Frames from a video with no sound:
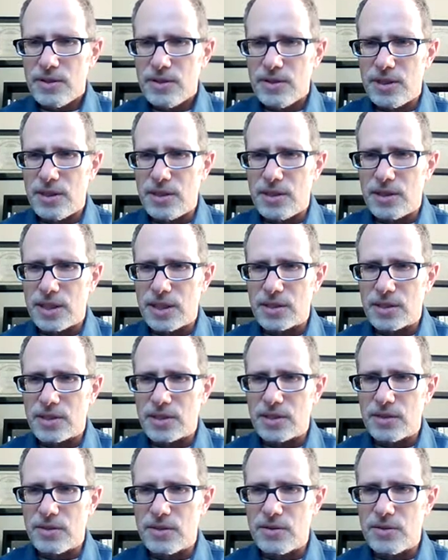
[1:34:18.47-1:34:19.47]
all right,
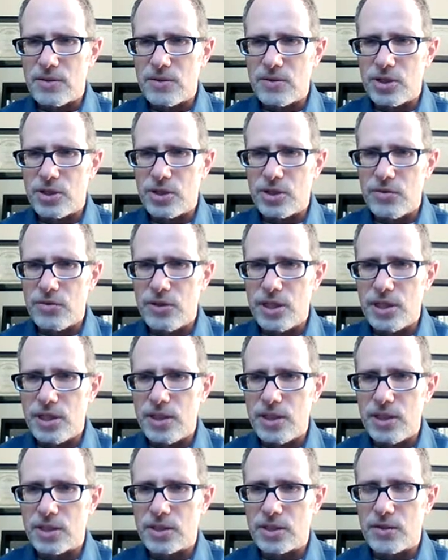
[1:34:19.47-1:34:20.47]
so
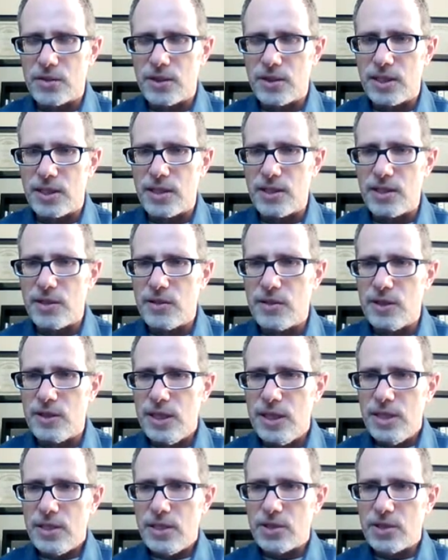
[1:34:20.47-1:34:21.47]
Judy, so
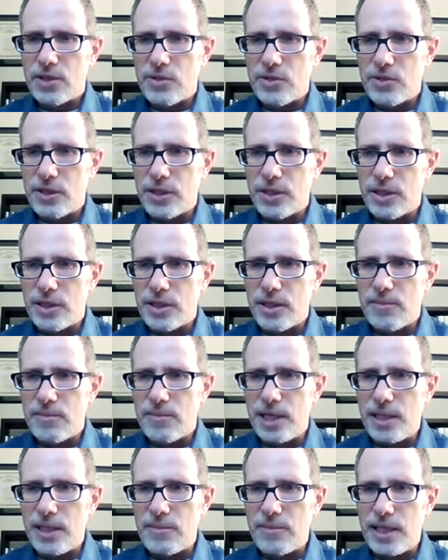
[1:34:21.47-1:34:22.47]
joining late,
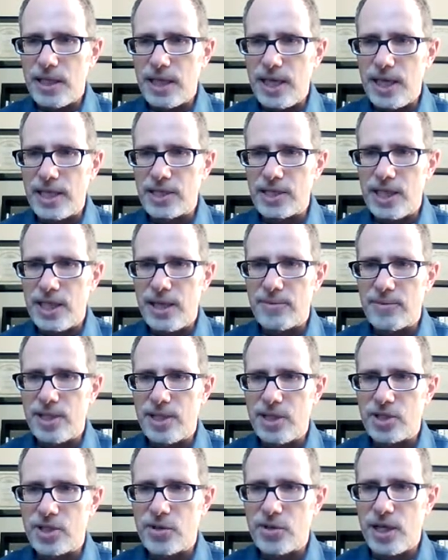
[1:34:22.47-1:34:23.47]
my last lab
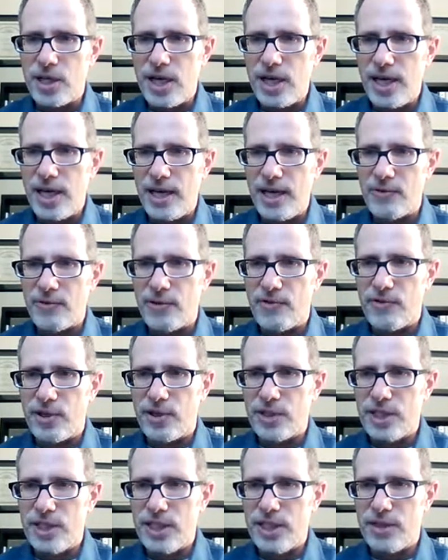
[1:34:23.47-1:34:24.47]
test showed a high
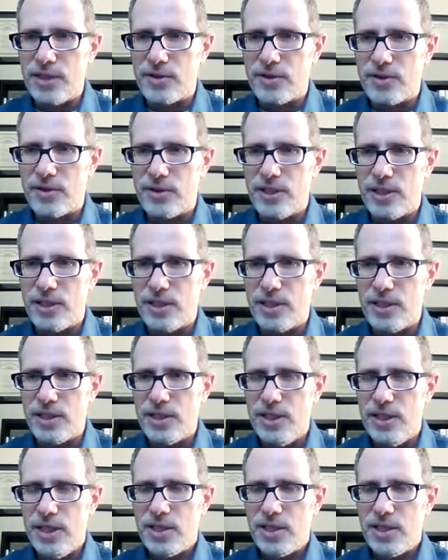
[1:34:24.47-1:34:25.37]
reverse T3,